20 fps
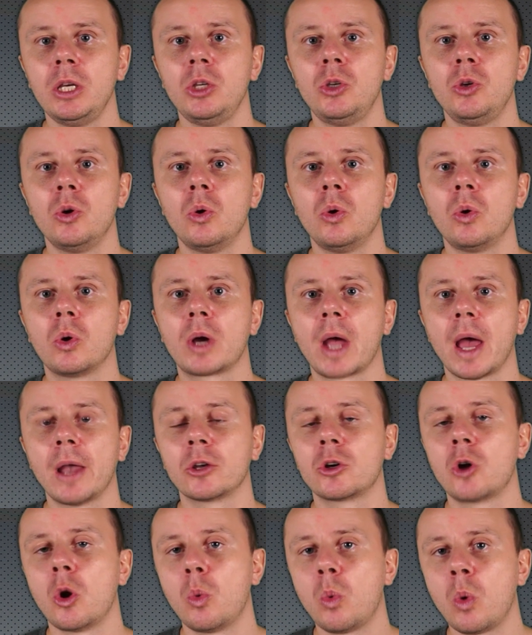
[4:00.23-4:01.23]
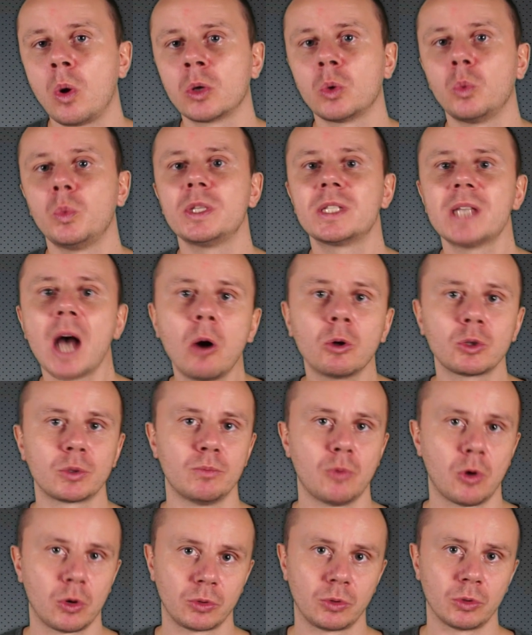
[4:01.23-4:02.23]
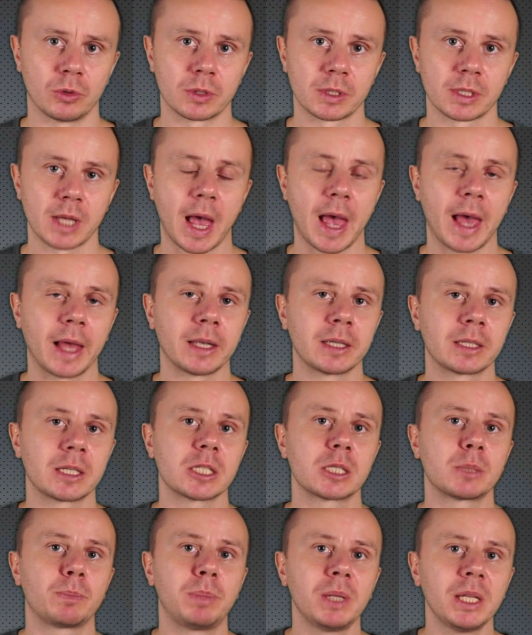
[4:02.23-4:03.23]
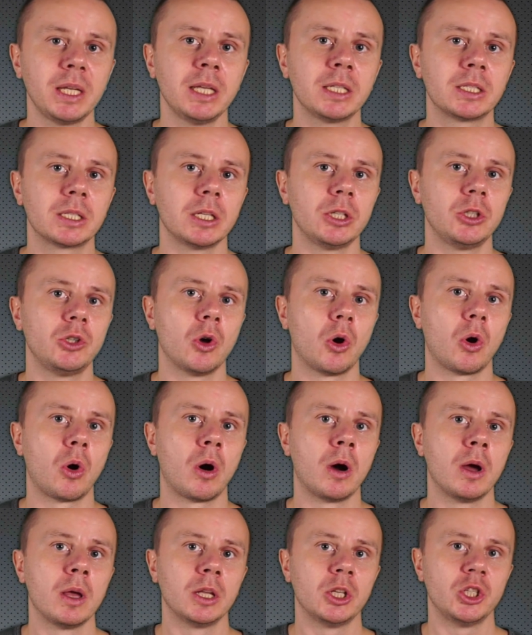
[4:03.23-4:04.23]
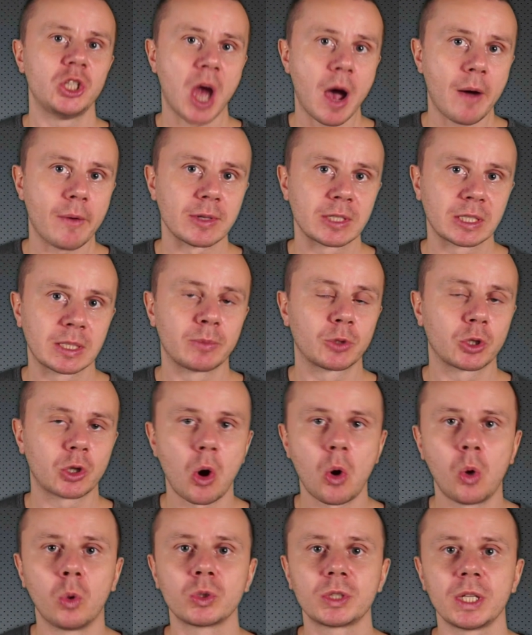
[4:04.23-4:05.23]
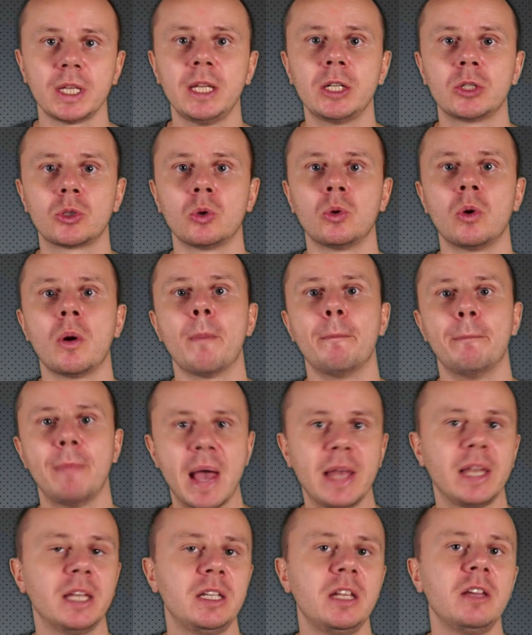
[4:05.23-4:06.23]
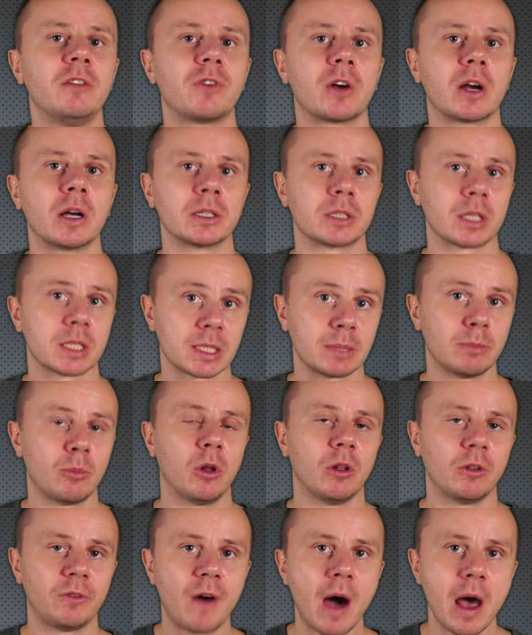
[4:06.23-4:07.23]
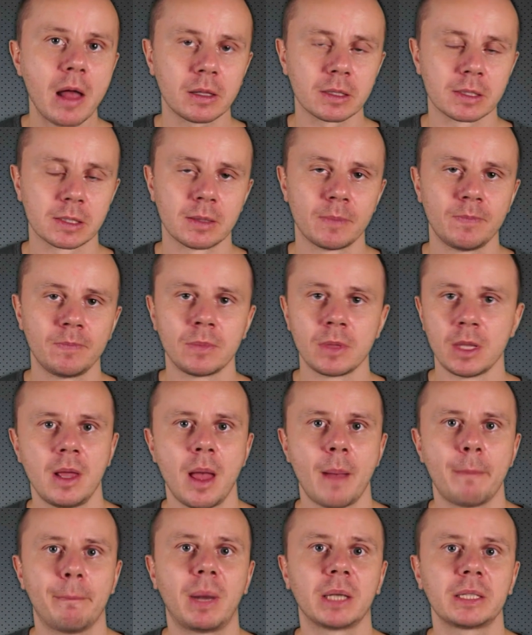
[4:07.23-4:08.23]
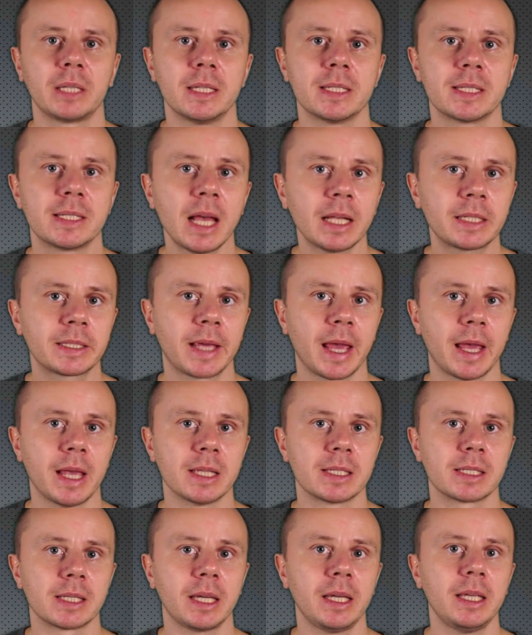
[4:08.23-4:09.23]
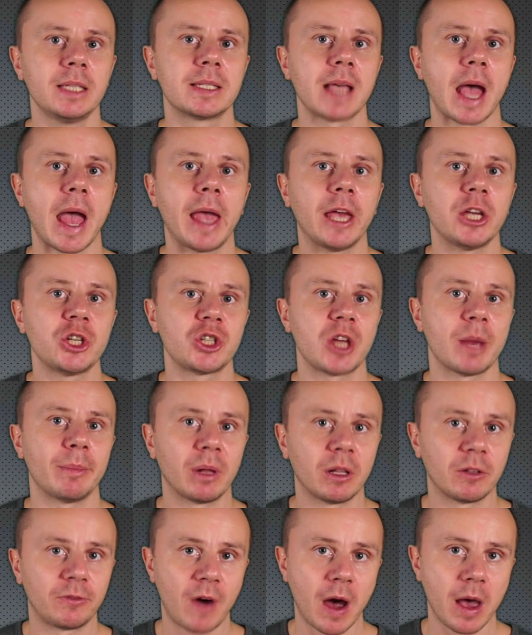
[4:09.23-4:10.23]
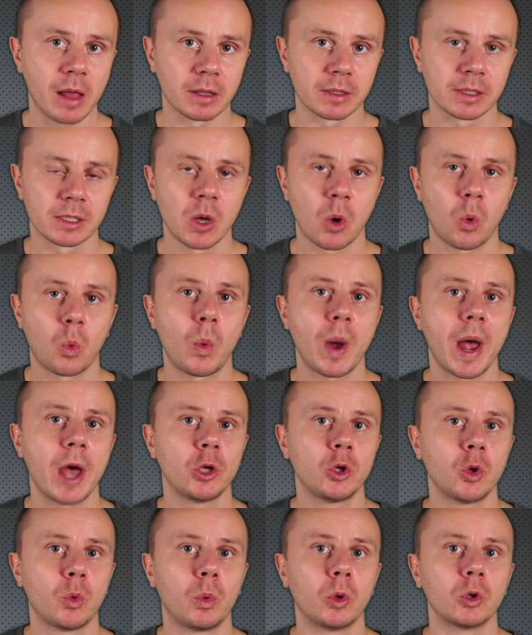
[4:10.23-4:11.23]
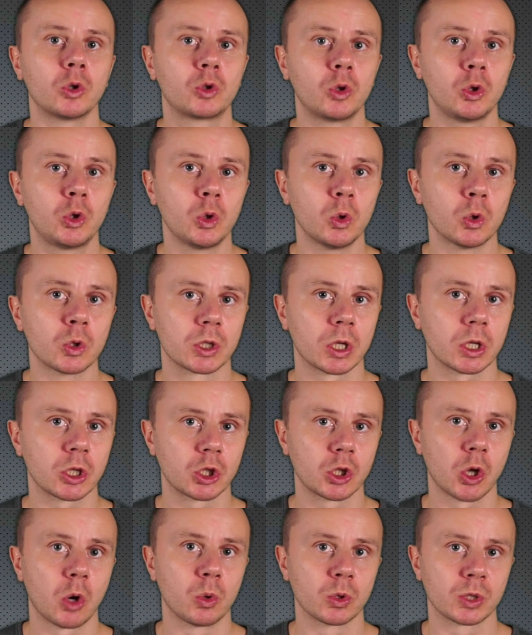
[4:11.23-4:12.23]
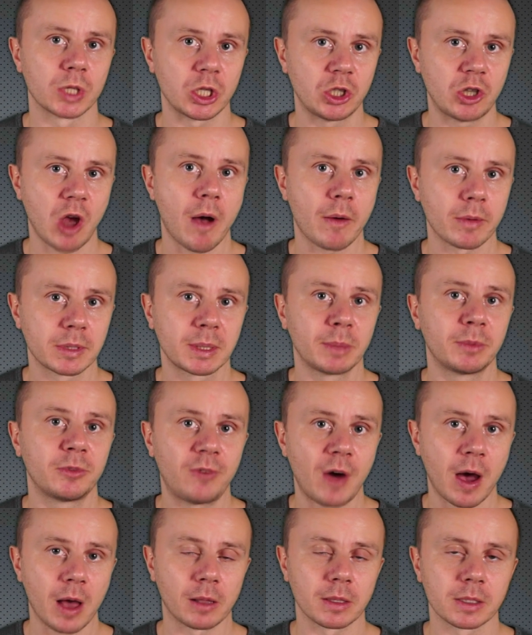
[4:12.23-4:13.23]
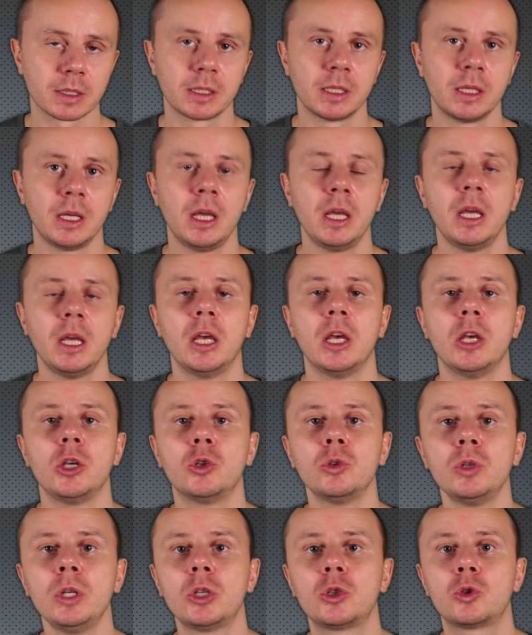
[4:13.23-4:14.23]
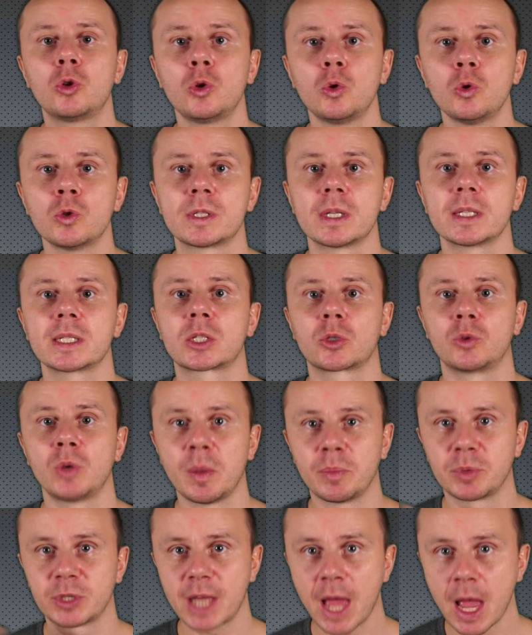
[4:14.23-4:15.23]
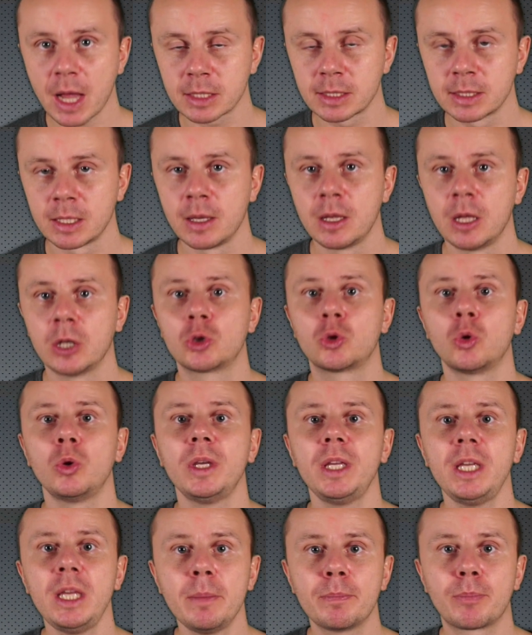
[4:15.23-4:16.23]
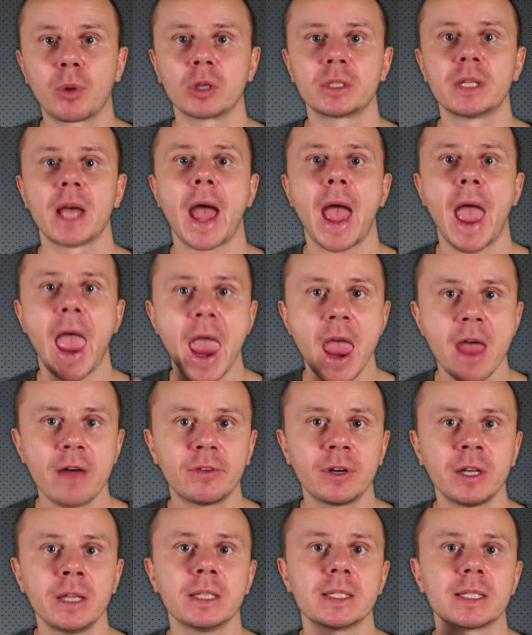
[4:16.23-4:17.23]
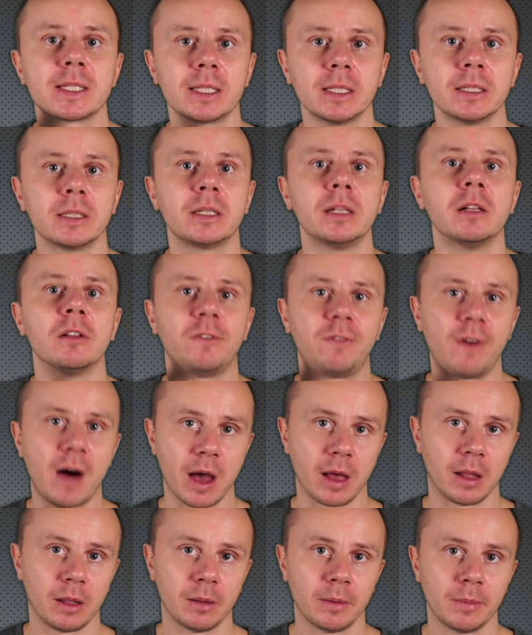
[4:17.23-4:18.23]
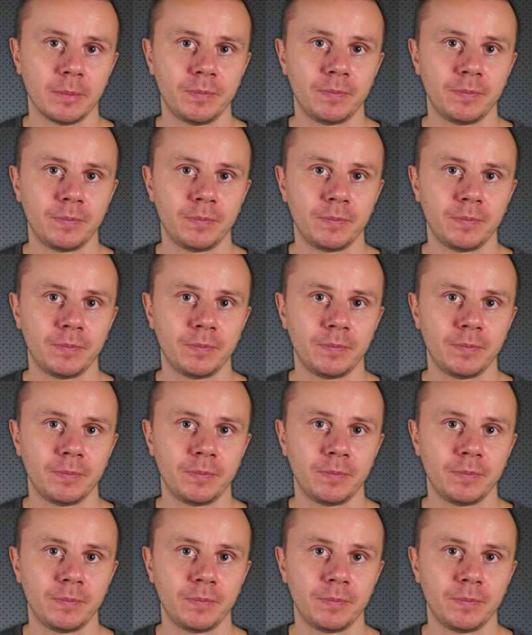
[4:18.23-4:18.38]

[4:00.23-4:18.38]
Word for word: you can go on without modules and split your JavaScript code into many different small files, but in that case, in the HTML files where you want to use those JavaScript files, you need to use script tags to import every single file.